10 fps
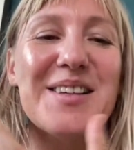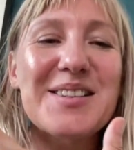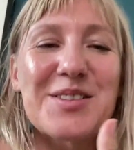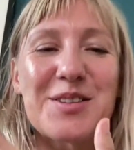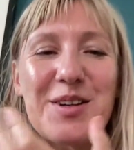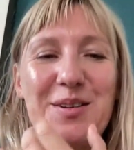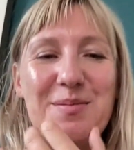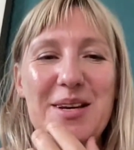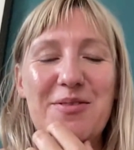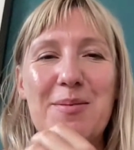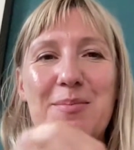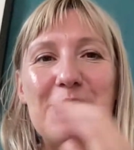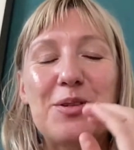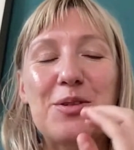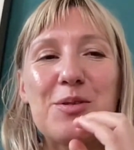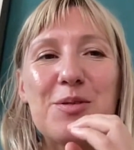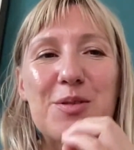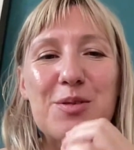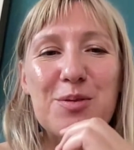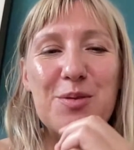to call my to